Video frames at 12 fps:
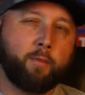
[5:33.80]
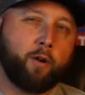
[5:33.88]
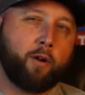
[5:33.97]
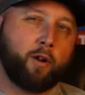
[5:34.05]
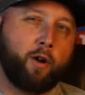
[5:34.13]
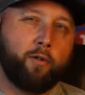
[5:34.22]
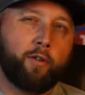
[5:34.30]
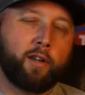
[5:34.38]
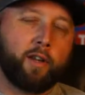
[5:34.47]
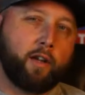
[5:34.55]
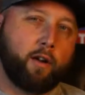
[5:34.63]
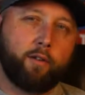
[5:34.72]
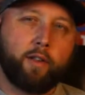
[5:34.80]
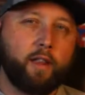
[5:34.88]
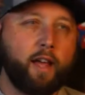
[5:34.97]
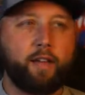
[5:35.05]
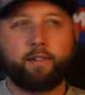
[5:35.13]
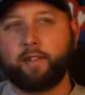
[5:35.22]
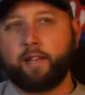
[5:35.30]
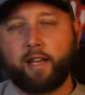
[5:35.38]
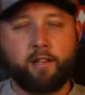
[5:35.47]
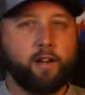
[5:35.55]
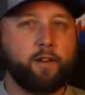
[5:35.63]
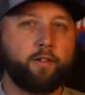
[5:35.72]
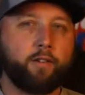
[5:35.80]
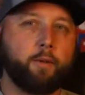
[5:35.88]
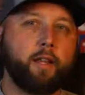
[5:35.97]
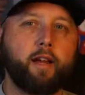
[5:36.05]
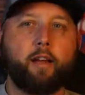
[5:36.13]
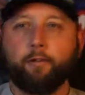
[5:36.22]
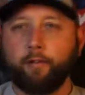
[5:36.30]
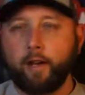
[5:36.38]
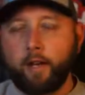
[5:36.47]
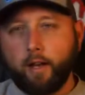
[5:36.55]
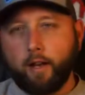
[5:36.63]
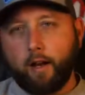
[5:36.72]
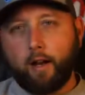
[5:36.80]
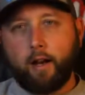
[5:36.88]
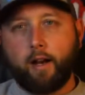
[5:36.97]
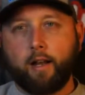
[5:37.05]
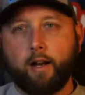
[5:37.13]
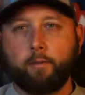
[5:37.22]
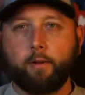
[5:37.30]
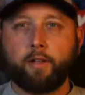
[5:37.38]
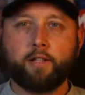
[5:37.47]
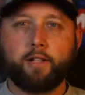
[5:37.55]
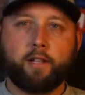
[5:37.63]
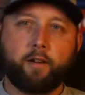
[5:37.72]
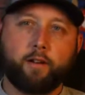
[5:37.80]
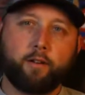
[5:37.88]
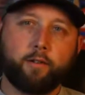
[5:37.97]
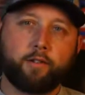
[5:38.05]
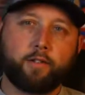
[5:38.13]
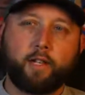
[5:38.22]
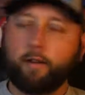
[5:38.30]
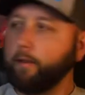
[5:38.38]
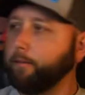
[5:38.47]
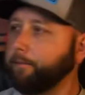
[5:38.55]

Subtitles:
on over the last 10 years of my life. And I'm going to let you in on a little secret.